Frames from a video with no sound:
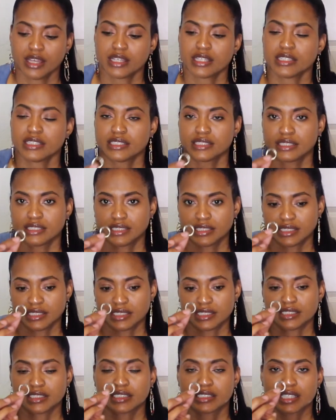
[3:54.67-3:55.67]
is
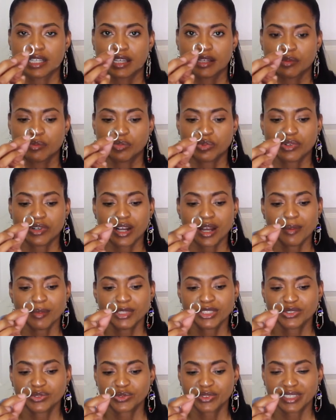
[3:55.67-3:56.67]
this
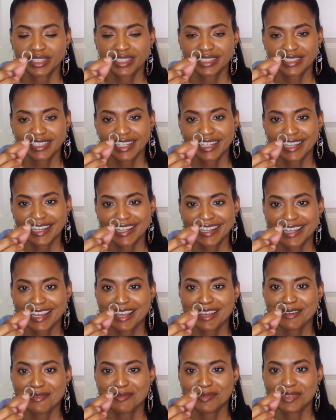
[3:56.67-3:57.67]
promise ring that he
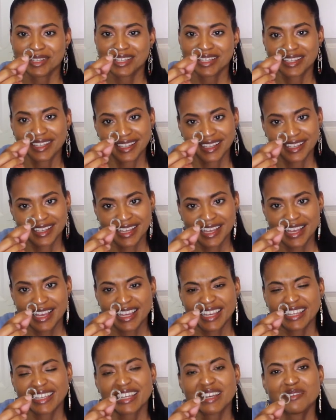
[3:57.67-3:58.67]
gave me.
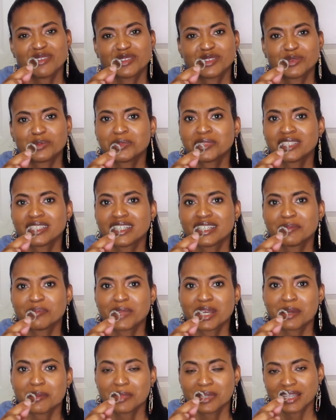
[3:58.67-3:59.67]
He gave it to me
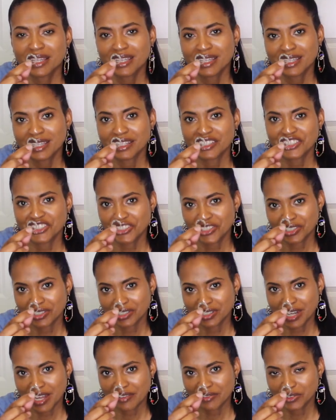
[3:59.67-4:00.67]
maybe a
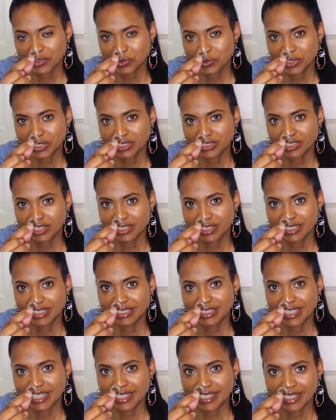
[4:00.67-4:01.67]
year after we
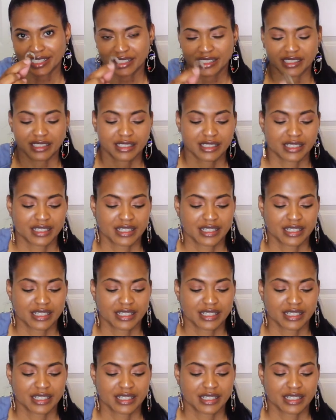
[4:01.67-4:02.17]
started dating,